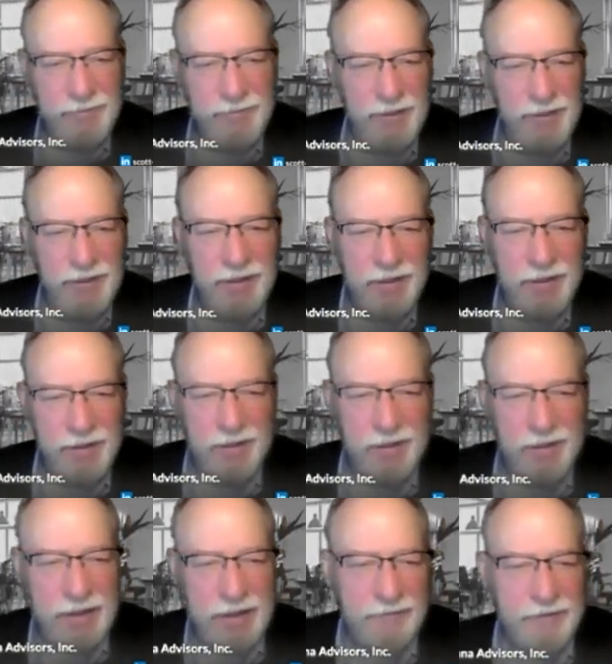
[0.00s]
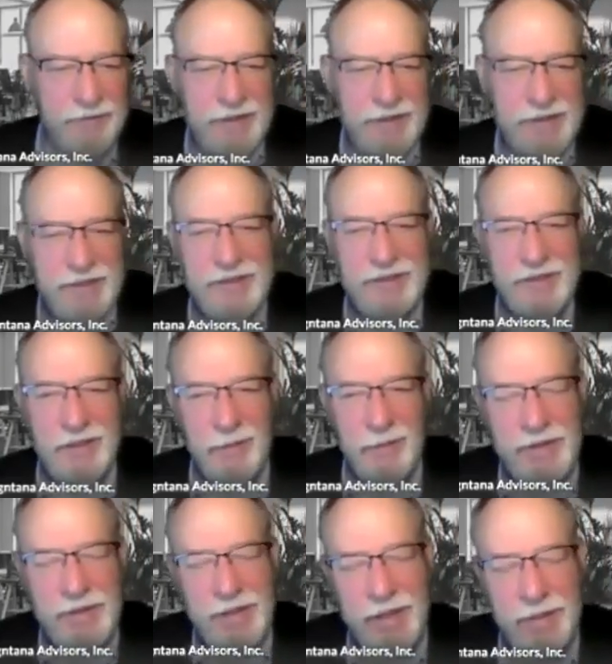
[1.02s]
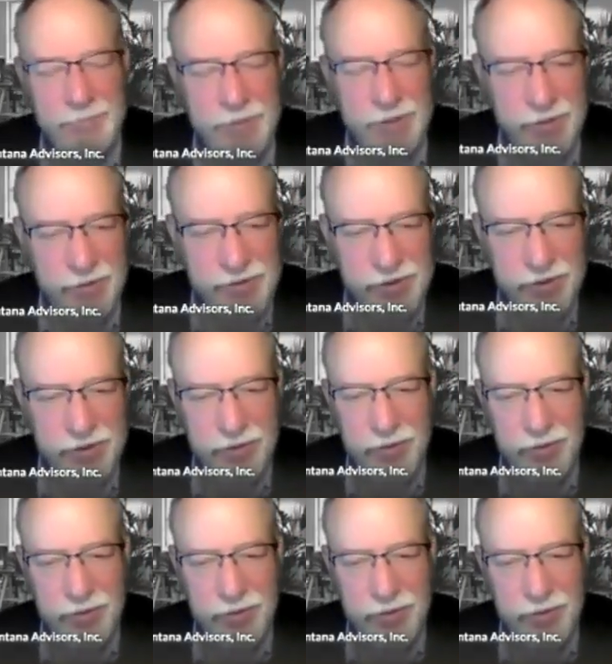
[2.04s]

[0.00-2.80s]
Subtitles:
And if this is something that appeals to you,